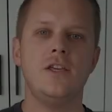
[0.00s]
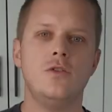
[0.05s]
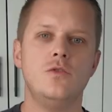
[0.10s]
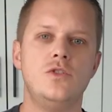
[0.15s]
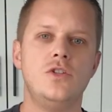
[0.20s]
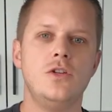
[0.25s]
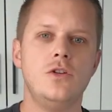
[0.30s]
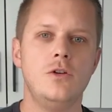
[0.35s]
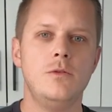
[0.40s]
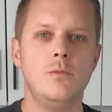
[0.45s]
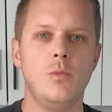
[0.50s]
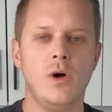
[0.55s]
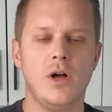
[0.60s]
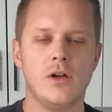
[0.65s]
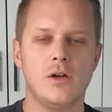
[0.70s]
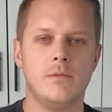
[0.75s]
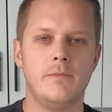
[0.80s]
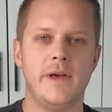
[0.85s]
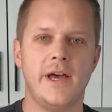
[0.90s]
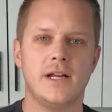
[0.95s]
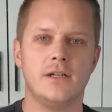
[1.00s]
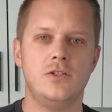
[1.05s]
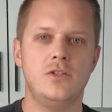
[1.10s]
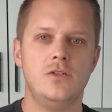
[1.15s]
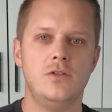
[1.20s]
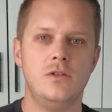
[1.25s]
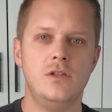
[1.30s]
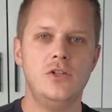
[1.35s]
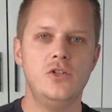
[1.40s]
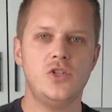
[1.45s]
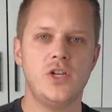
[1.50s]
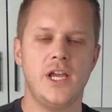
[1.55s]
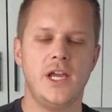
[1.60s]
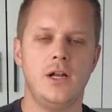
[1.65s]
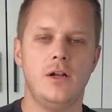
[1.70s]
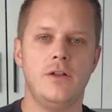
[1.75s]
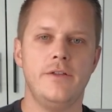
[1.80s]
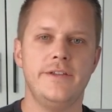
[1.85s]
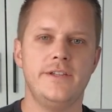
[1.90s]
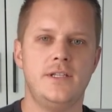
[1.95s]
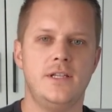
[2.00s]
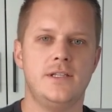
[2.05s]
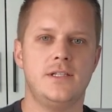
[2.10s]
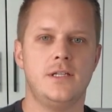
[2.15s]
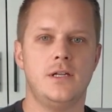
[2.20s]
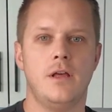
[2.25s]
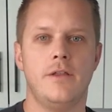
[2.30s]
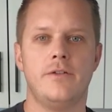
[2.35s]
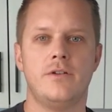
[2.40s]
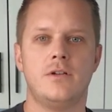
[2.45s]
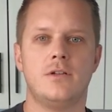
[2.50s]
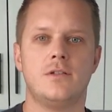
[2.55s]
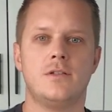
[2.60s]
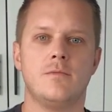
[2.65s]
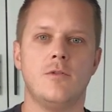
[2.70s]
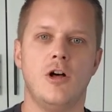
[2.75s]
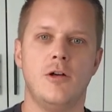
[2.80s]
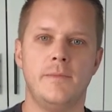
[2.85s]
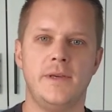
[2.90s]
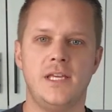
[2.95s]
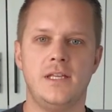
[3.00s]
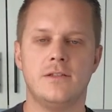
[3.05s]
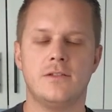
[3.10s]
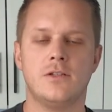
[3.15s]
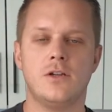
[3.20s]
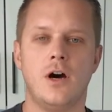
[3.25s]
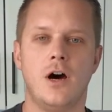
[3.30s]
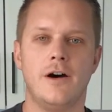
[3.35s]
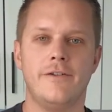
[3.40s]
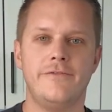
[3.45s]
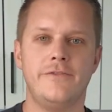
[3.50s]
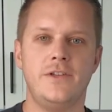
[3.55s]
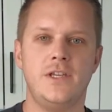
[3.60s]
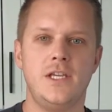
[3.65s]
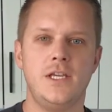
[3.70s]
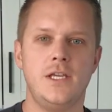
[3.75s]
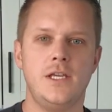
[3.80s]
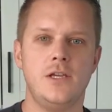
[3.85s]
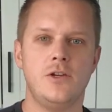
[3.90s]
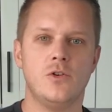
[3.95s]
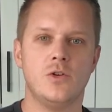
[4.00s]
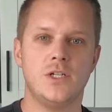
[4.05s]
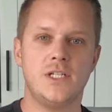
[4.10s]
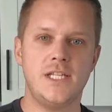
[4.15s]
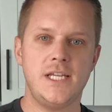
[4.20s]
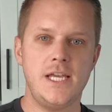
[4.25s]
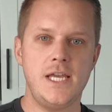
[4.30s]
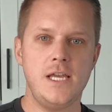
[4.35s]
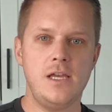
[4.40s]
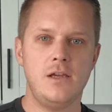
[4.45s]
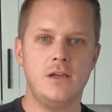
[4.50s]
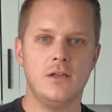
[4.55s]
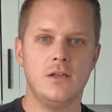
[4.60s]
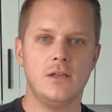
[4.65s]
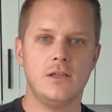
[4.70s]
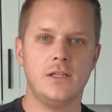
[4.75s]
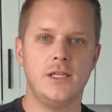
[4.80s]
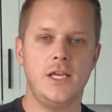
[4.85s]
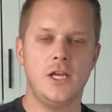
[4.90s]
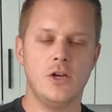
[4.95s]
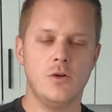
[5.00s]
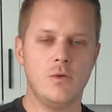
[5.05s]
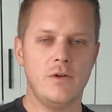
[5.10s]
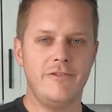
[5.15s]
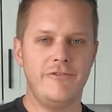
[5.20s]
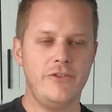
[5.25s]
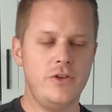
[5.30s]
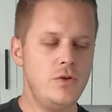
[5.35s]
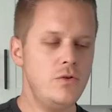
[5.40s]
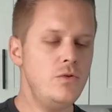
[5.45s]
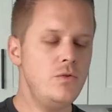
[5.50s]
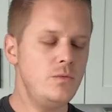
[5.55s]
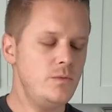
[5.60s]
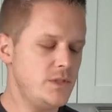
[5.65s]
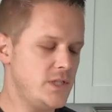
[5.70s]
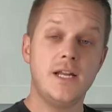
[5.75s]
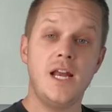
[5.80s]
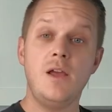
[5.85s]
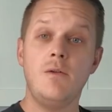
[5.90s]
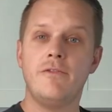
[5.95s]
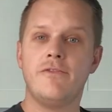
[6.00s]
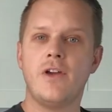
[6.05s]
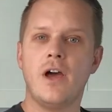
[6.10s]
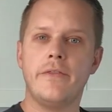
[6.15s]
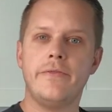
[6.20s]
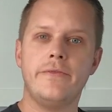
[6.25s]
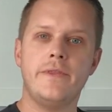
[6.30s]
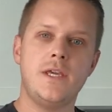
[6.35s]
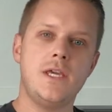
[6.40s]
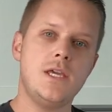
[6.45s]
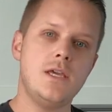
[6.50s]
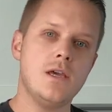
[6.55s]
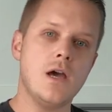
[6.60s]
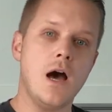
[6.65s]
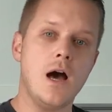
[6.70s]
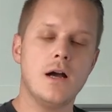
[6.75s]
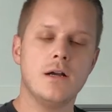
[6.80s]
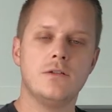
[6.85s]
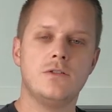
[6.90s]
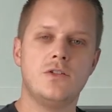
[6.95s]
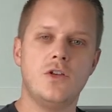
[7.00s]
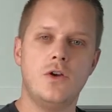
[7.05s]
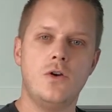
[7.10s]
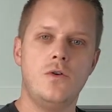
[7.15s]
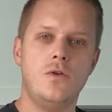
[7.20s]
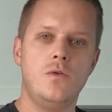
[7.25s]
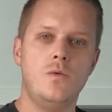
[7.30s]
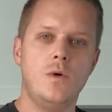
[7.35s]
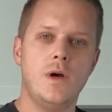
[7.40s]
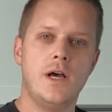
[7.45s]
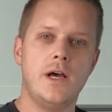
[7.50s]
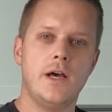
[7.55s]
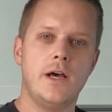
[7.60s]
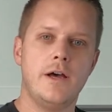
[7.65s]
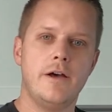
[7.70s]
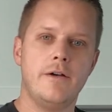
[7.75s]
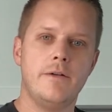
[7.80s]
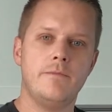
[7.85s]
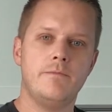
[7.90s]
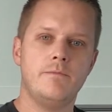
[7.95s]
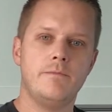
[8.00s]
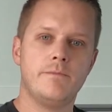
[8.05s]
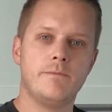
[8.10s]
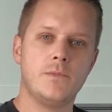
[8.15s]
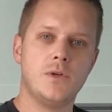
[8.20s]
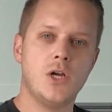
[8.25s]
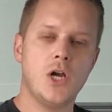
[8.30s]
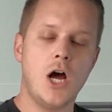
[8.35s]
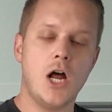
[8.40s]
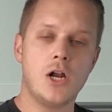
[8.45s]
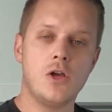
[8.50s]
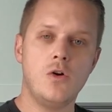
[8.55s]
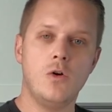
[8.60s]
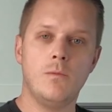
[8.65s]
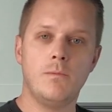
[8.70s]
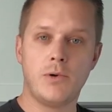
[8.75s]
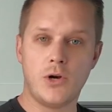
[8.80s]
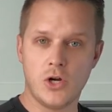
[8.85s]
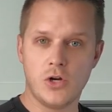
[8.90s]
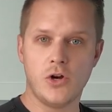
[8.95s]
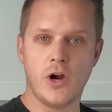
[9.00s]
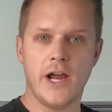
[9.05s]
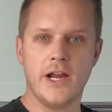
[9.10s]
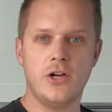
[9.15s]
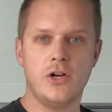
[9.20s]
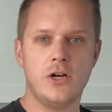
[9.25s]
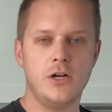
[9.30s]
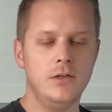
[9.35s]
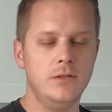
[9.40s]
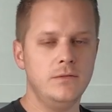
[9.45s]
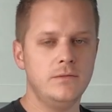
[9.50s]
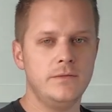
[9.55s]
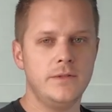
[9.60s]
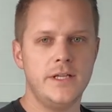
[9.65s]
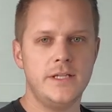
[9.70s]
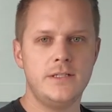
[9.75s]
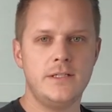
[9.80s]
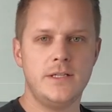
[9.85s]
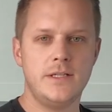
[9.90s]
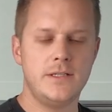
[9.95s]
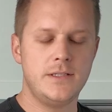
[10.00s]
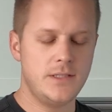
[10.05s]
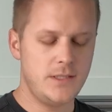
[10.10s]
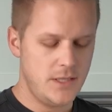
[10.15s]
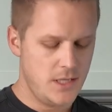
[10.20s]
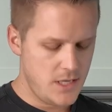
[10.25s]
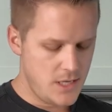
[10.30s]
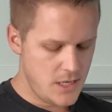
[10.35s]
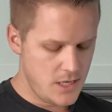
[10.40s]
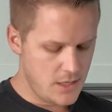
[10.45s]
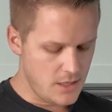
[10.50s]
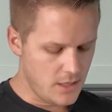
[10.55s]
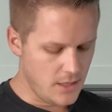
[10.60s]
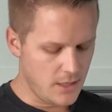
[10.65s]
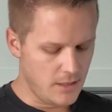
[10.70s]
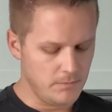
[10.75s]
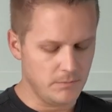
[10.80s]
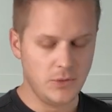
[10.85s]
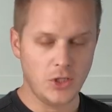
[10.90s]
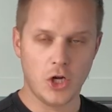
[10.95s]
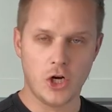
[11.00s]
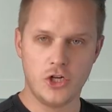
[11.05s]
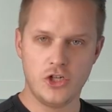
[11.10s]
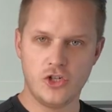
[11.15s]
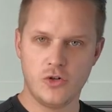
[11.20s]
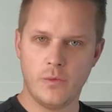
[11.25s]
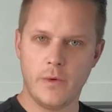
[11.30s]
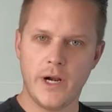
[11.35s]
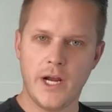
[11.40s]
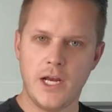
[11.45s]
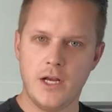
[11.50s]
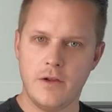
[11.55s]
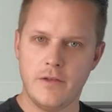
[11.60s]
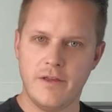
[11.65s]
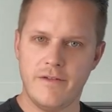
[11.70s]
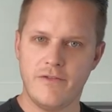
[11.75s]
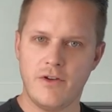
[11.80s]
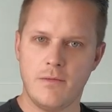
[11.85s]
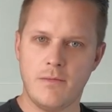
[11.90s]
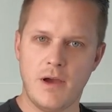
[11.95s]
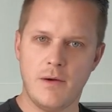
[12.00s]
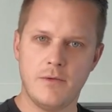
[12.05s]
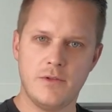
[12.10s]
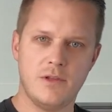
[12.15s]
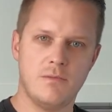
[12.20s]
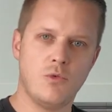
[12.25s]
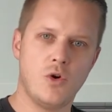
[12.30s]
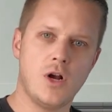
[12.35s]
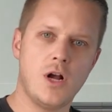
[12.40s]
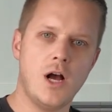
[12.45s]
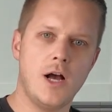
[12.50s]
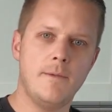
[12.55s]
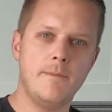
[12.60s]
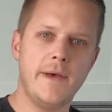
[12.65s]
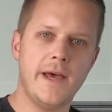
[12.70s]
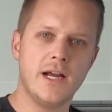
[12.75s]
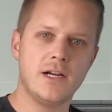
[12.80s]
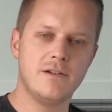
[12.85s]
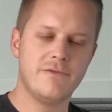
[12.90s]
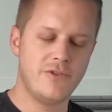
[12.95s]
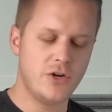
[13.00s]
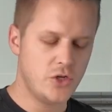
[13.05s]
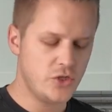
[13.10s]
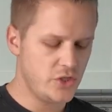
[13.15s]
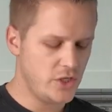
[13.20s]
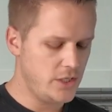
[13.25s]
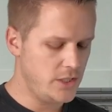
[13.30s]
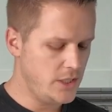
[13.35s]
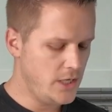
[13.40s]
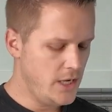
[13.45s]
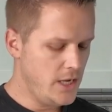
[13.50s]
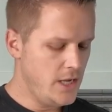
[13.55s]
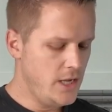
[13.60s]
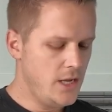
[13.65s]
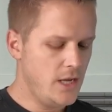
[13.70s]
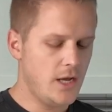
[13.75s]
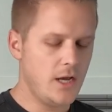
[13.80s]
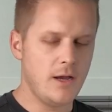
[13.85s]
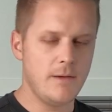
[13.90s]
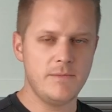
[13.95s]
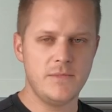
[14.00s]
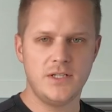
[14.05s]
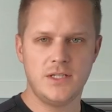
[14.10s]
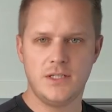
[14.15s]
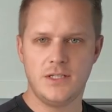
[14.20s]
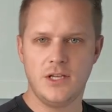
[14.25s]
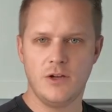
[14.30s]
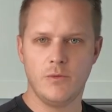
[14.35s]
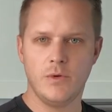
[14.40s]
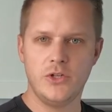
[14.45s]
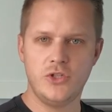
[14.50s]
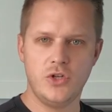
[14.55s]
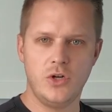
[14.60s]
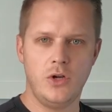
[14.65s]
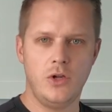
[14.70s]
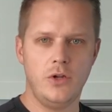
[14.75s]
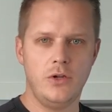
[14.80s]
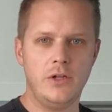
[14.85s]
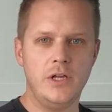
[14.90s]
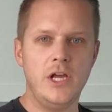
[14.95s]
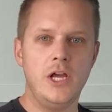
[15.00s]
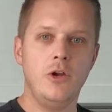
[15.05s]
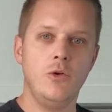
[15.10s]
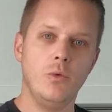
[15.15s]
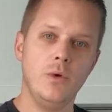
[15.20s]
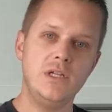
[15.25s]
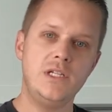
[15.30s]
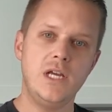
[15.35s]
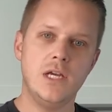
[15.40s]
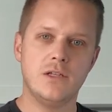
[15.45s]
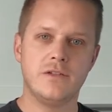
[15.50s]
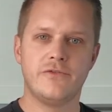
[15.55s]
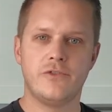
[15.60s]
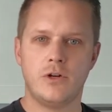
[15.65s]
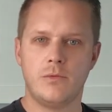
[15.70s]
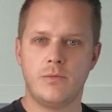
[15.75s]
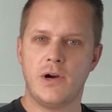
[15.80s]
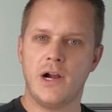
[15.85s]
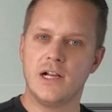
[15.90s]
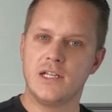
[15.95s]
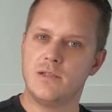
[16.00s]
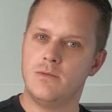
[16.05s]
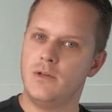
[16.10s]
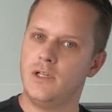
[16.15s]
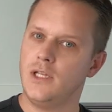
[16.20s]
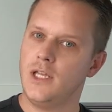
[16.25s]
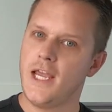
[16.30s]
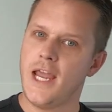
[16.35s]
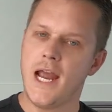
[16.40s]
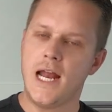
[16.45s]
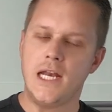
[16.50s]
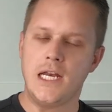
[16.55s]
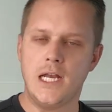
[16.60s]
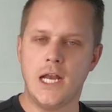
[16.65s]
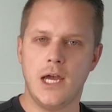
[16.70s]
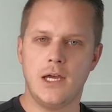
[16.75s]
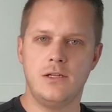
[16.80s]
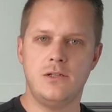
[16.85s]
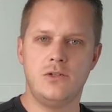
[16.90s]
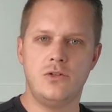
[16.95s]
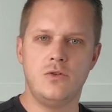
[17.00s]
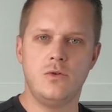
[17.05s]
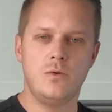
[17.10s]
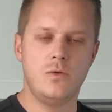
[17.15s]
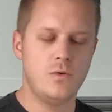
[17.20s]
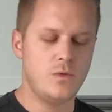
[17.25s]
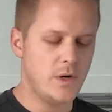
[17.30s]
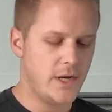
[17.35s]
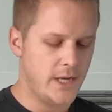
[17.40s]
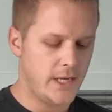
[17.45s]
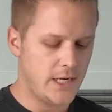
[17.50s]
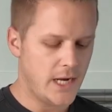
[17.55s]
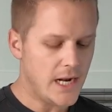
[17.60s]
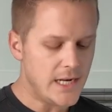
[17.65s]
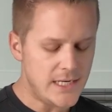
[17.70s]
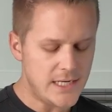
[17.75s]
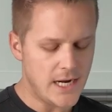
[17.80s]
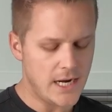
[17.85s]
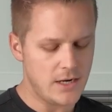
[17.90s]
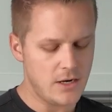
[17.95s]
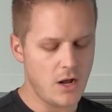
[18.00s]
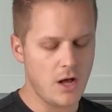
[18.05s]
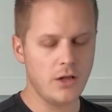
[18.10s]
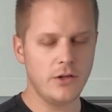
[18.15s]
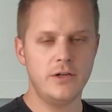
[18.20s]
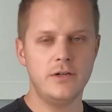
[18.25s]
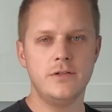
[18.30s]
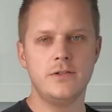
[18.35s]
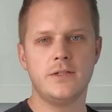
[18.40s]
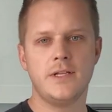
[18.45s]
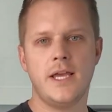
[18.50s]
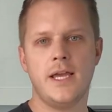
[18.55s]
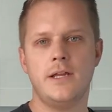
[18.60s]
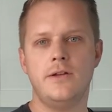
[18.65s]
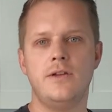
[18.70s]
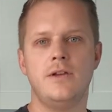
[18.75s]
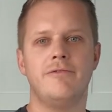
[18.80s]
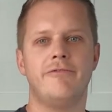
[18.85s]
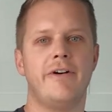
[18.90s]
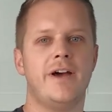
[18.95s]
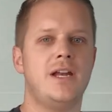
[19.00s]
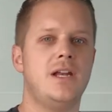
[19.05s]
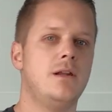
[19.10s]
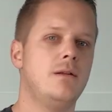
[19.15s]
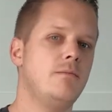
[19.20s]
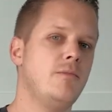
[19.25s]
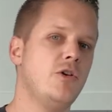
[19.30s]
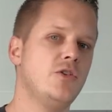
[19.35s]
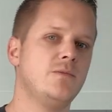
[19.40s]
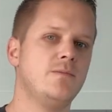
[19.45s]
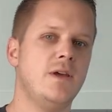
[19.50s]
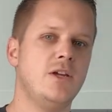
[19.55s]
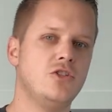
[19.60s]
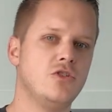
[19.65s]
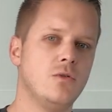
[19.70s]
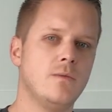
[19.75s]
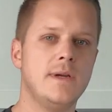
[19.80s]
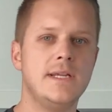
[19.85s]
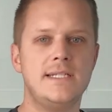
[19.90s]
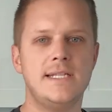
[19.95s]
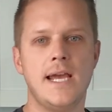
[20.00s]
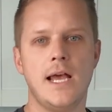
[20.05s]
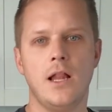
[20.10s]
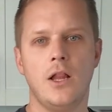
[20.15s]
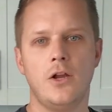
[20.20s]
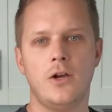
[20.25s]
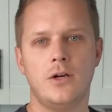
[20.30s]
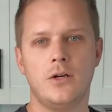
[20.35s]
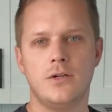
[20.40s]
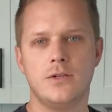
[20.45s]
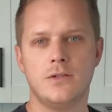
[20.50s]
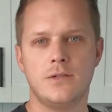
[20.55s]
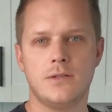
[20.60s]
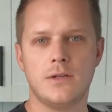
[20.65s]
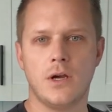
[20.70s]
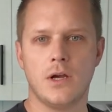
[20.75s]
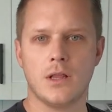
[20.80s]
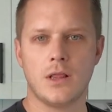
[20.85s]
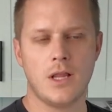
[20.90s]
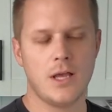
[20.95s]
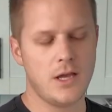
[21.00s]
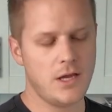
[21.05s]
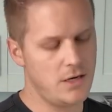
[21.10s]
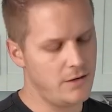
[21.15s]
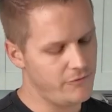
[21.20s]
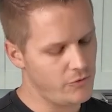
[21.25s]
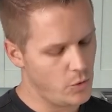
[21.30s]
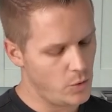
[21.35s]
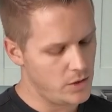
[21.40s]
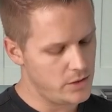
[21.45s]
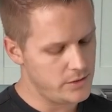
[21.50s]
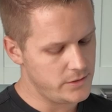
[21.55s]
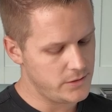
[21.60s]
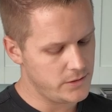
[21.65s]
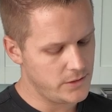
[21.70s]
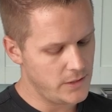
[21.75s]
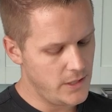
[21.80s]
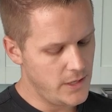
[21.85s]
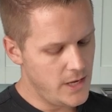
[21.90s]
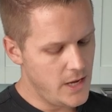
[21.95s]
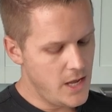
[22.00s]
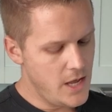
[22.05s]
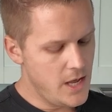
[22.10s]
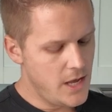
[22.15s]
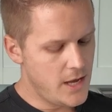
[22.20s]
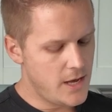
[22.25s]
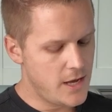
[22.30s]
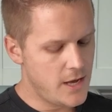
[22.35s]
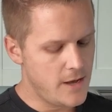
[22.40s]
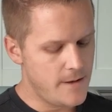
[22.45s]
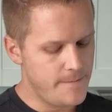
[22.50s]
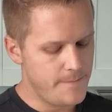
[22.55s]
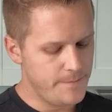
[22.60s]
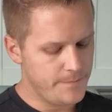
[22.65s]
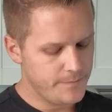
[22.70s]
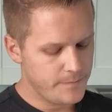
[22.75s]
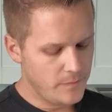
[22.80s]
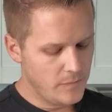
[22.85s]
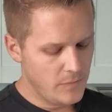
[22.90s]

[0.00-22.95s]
YouTube, welcome back to the channel. This is another Small Beans Coffee critique gear review. Today we've got the OXO Conical Burr Grinder. This is the larger one. I know they've come out with a more compact version. This is the original. Retails for approximately $89 to $99, and you can find it at most major retailers, online of course. I